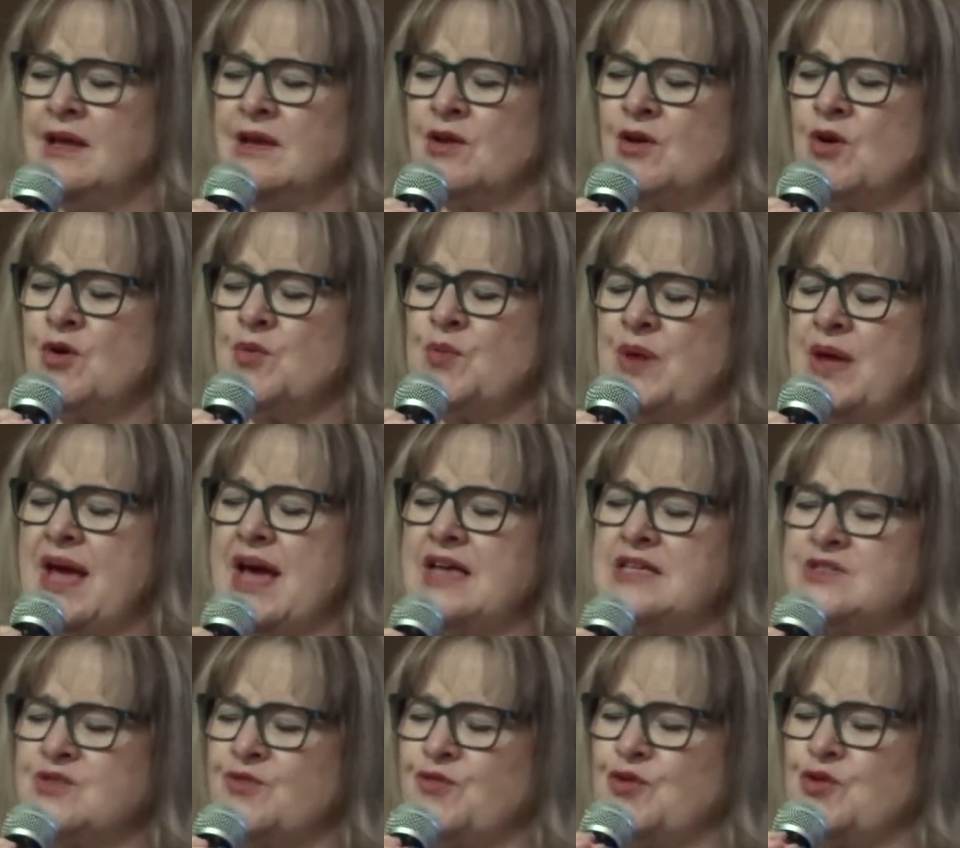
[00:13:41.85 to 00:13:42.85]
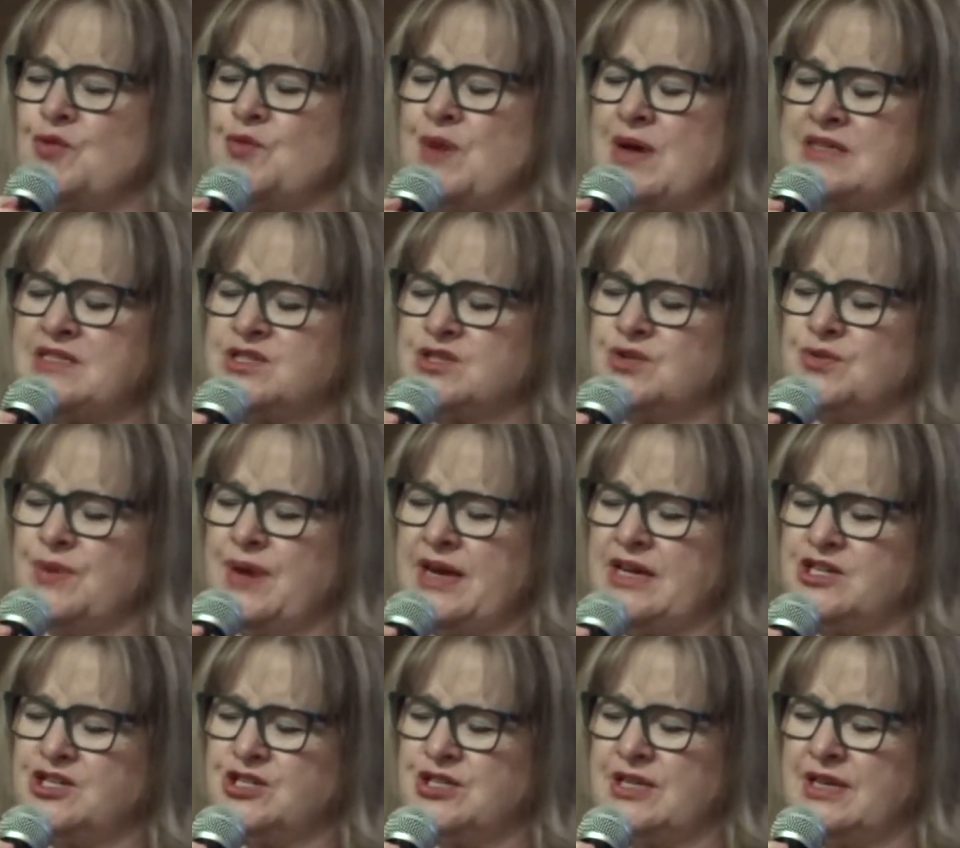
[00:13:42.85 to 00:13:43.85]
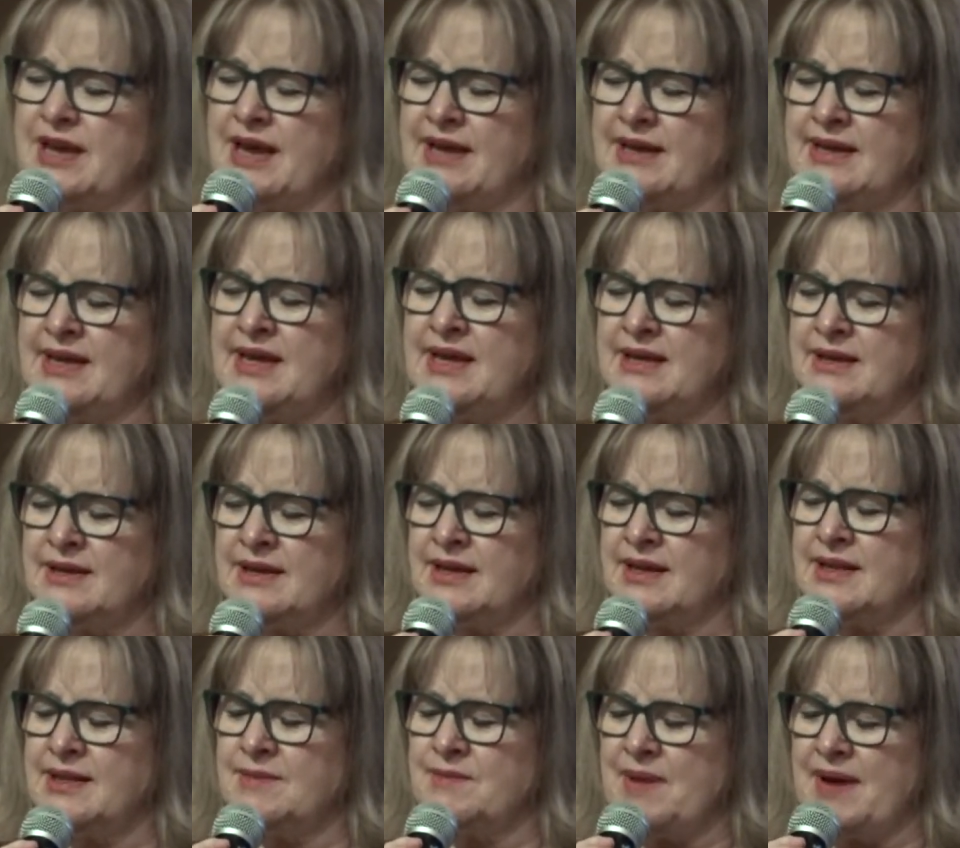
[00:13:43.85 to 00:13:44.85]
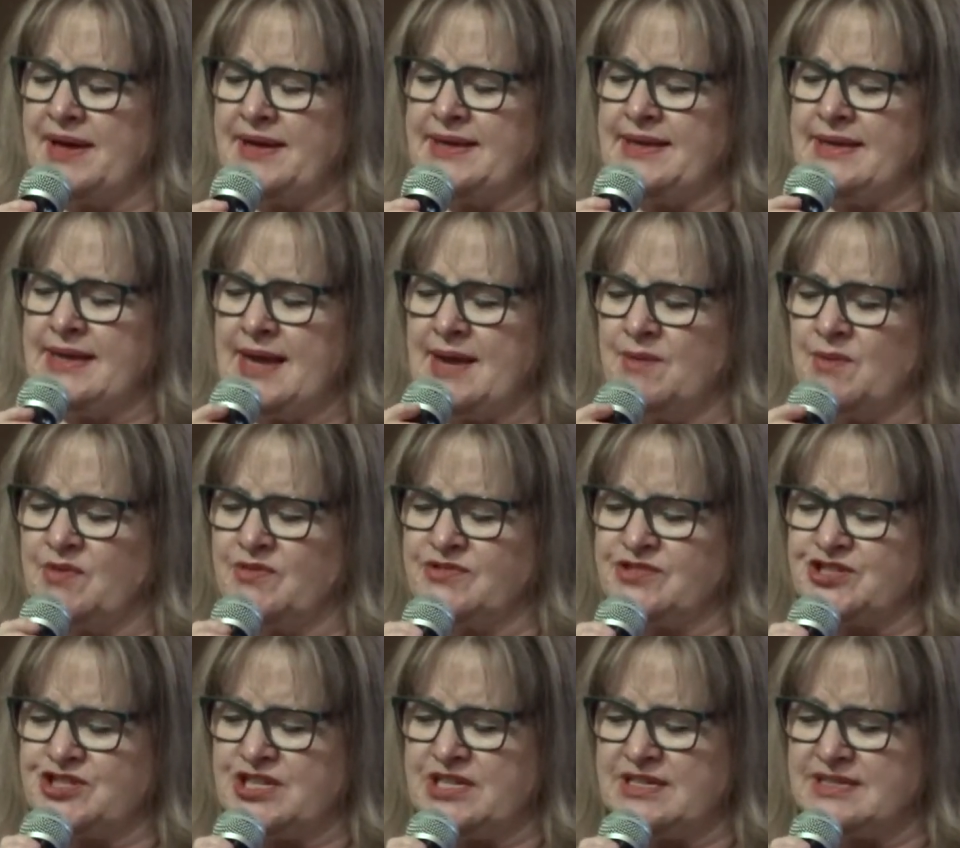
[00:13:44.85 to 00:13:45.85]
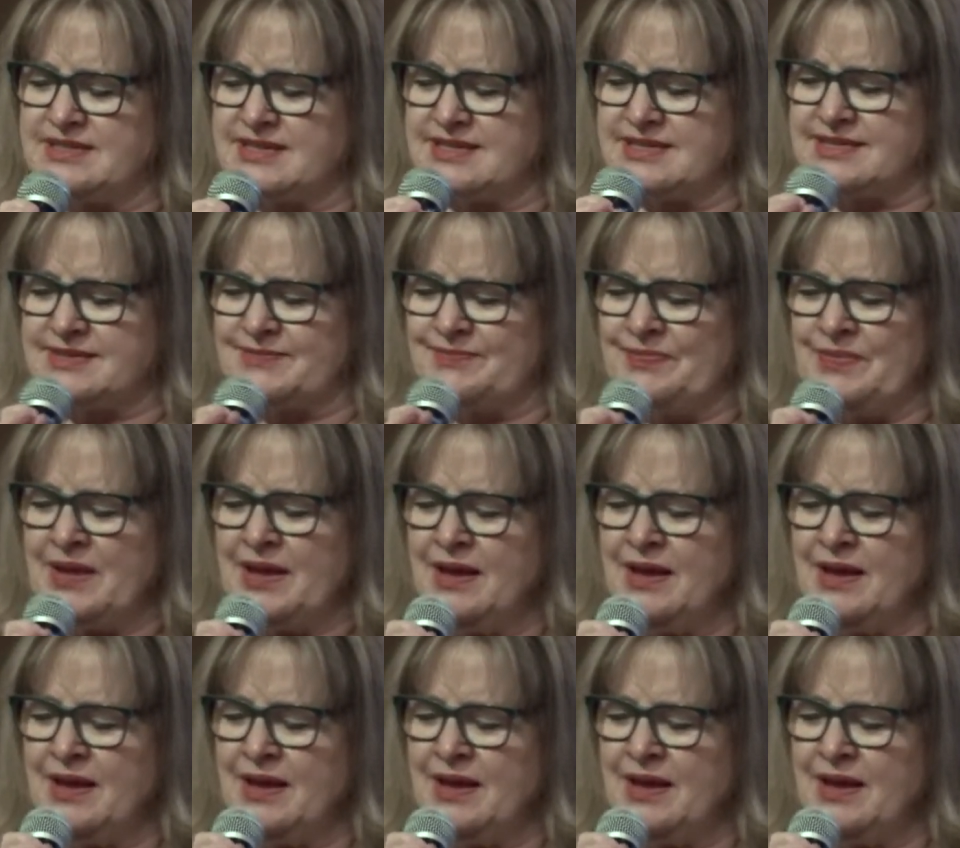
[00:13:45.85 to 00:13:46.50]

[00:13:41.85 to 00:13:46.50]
Lord, we ask for restoration and healing in the mighty name of Jesus.